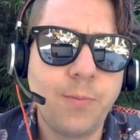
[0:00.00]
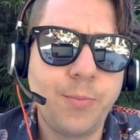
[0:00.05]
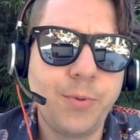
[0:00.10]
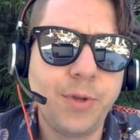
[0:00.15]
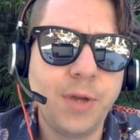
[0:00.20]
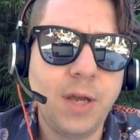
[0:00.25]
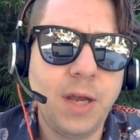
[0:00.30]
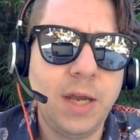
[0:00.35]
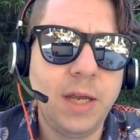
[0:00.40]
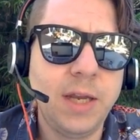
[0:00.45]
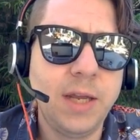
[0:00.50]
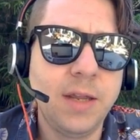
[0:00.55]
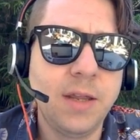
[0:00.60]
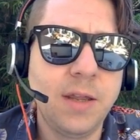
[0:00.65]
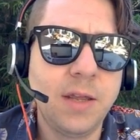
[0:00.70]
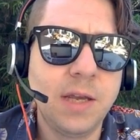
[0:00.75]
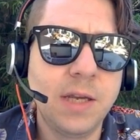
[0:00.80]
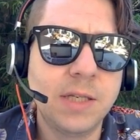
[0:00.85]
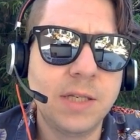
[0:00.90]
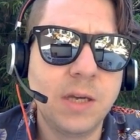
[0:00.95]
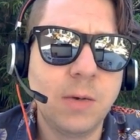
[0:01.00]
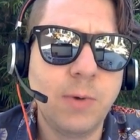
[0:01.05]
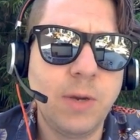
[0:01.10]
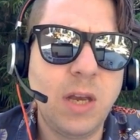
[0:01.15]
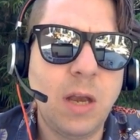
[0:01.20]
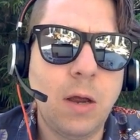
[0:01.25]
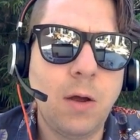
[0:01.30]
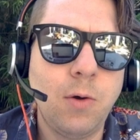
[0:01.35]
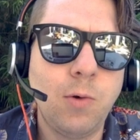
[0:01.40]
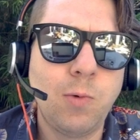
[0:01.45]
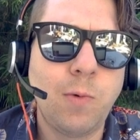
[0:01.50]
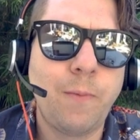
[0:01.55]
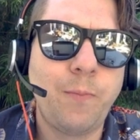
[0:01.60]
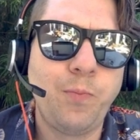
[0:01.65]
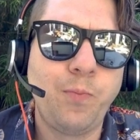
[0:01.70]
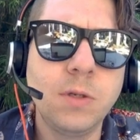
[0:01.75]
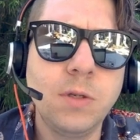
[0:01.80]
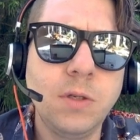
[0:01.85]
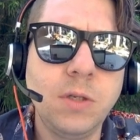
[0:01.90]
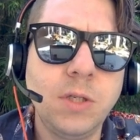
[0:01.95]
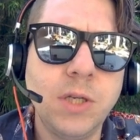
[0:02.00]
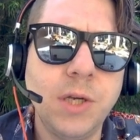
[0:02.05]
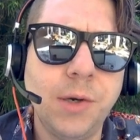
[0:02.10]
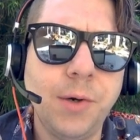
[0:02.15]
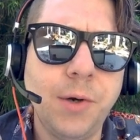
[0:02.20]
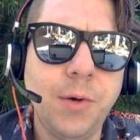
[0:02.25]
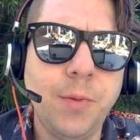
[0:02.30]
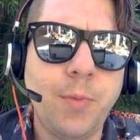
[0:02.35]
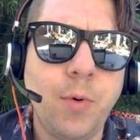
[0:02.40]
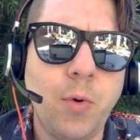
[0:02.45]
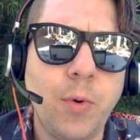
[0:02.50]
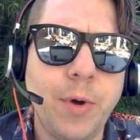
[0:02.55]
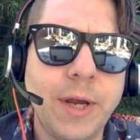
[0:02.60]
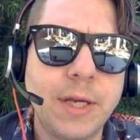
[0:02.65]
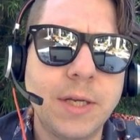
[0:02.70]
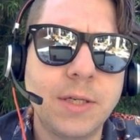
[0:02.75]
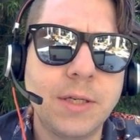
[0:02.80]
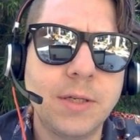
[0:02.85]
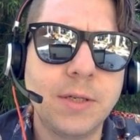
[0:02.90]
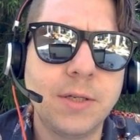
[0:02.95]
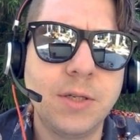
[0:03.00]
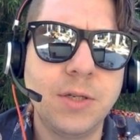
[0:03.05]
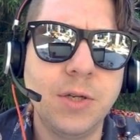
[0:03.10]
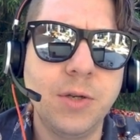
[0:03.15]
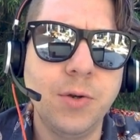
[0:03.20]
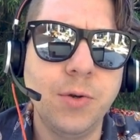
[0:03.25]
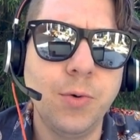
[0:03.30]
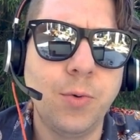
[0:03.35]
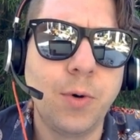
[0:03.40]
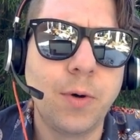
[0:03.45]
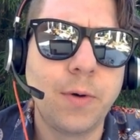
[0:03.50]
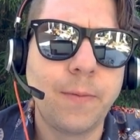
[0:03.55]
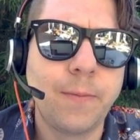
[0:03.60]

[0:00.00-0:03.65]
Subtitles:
plugging in things that we know, 0.2.